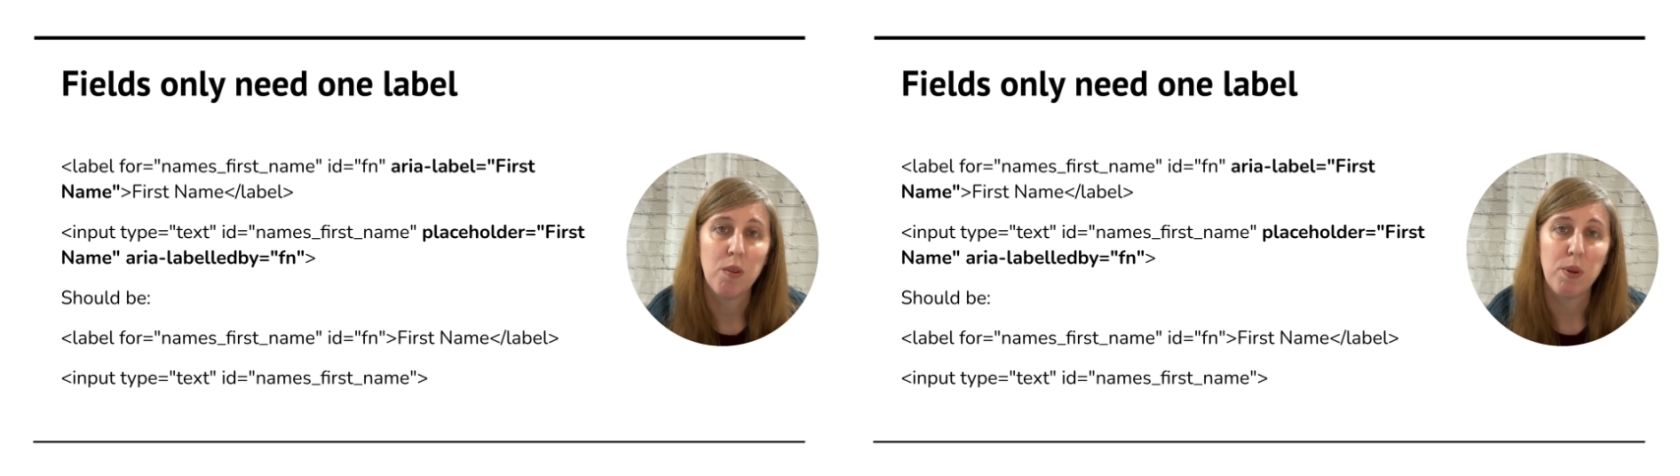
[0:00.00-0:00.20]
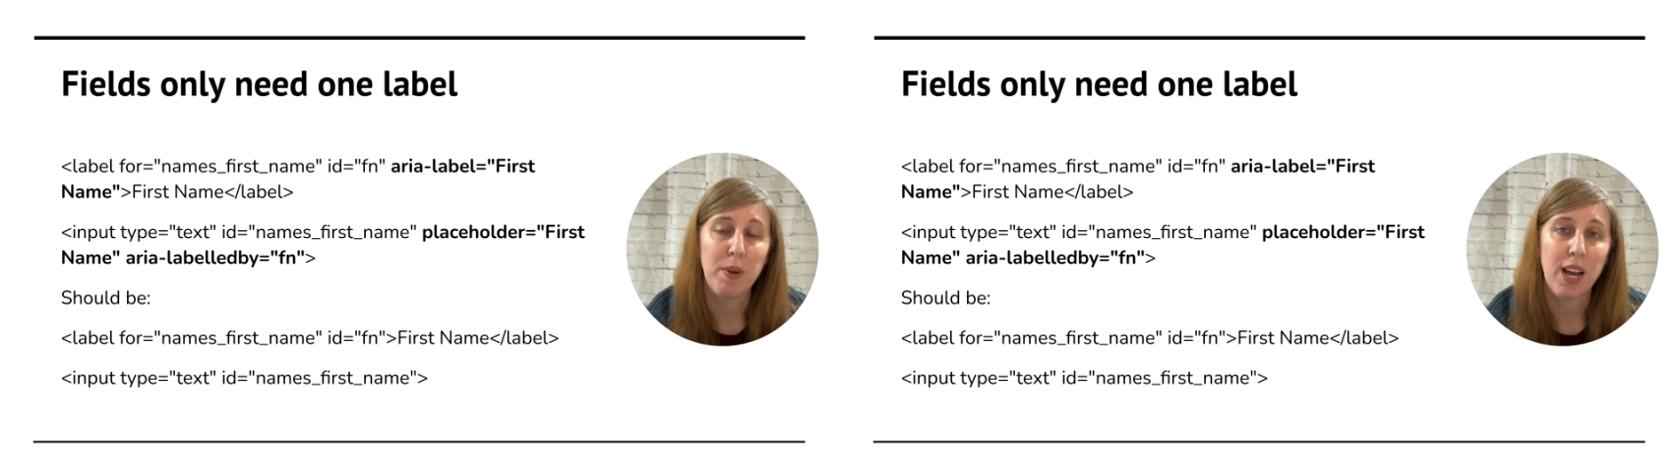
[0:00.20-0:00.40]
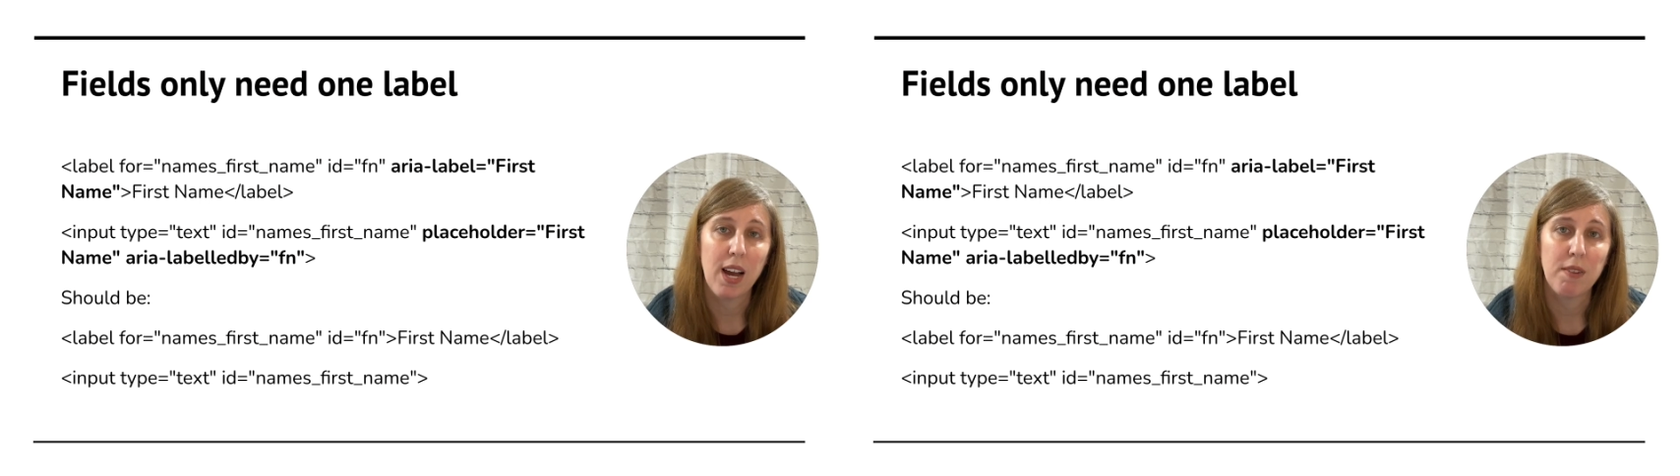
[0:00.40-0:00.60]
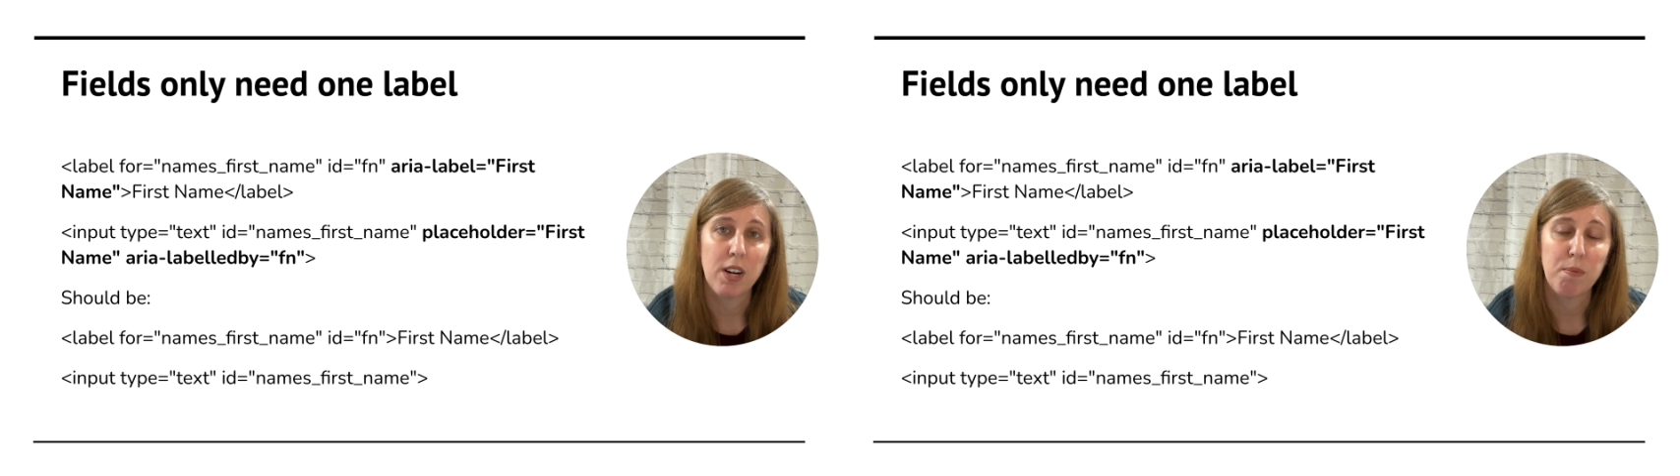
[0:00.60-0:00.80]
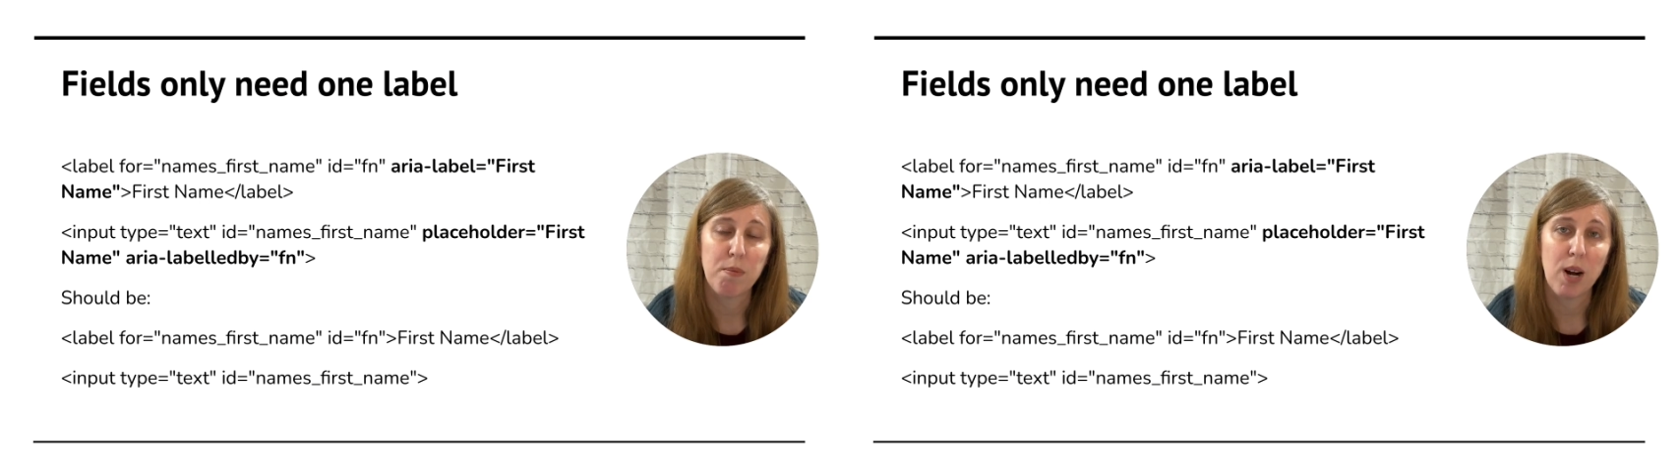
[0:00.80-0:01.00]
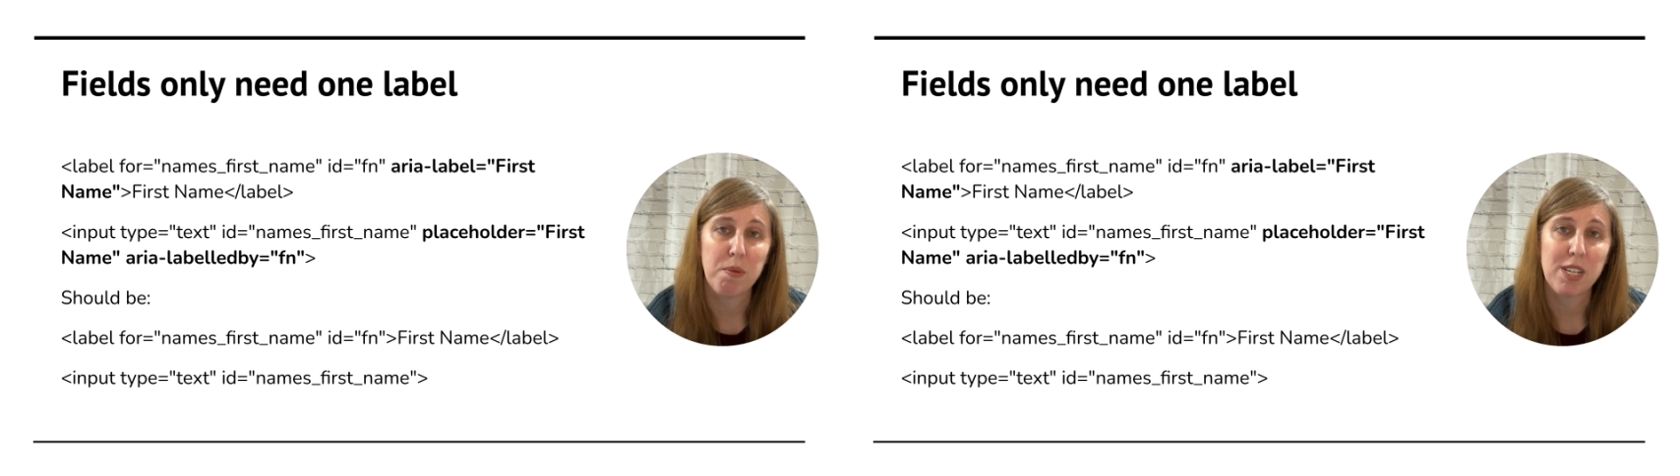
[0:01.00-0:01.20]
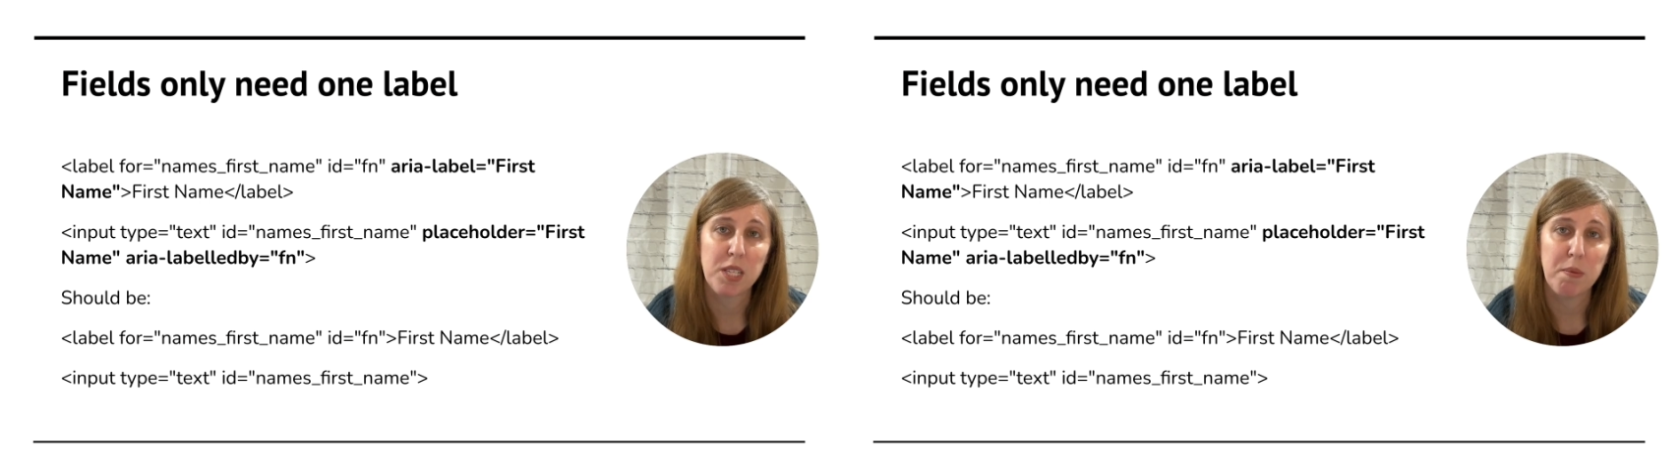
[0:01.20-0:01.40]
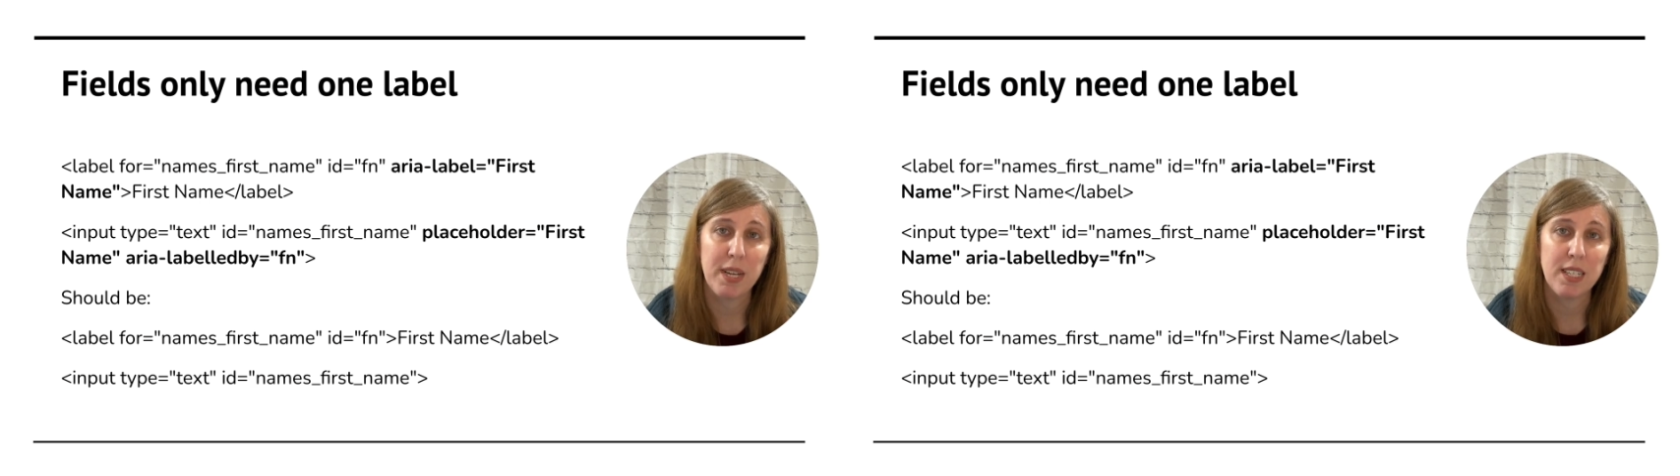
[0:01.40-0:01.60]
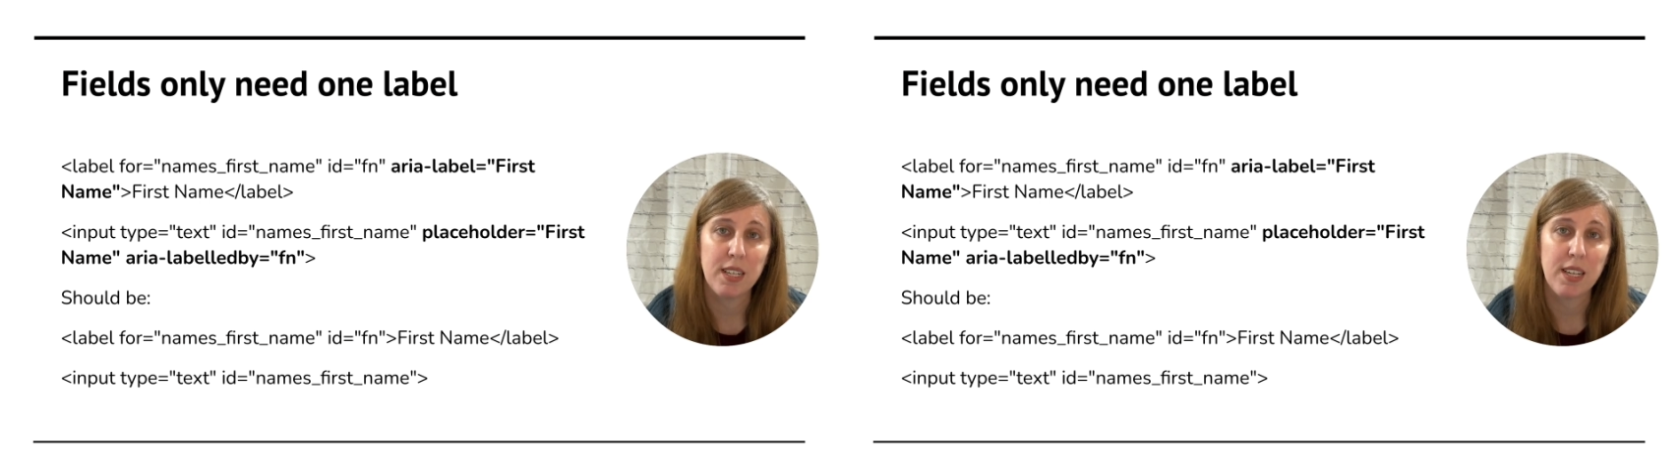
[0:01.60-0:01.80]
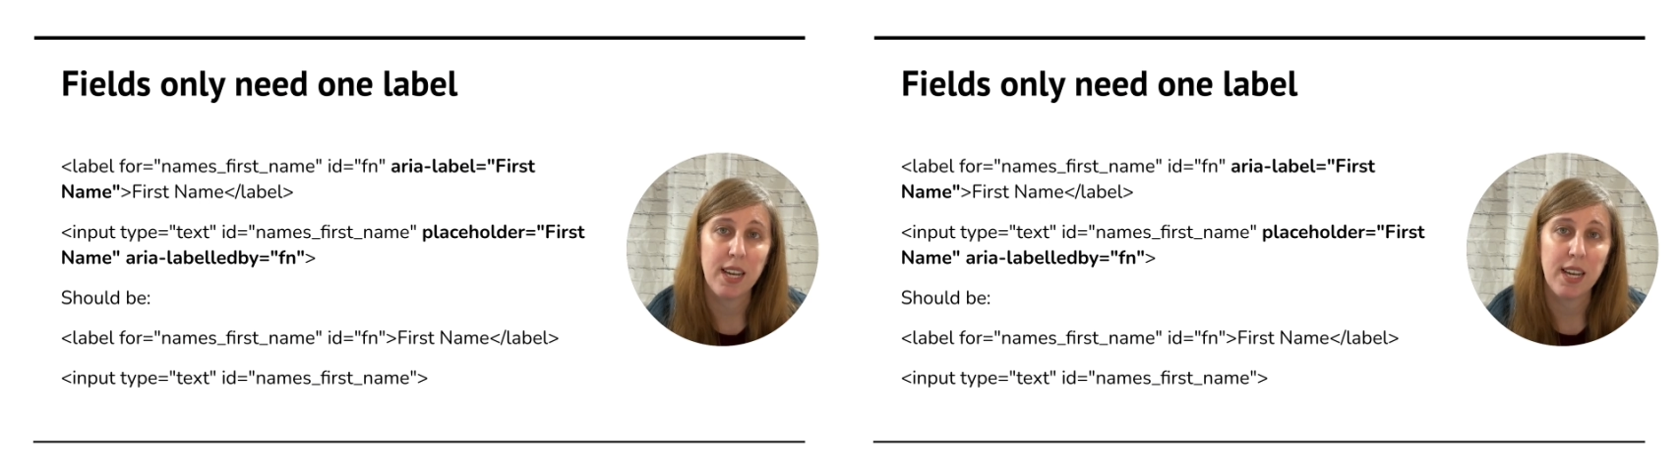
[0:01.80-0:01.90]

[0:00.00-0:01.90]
When we have our proper semantic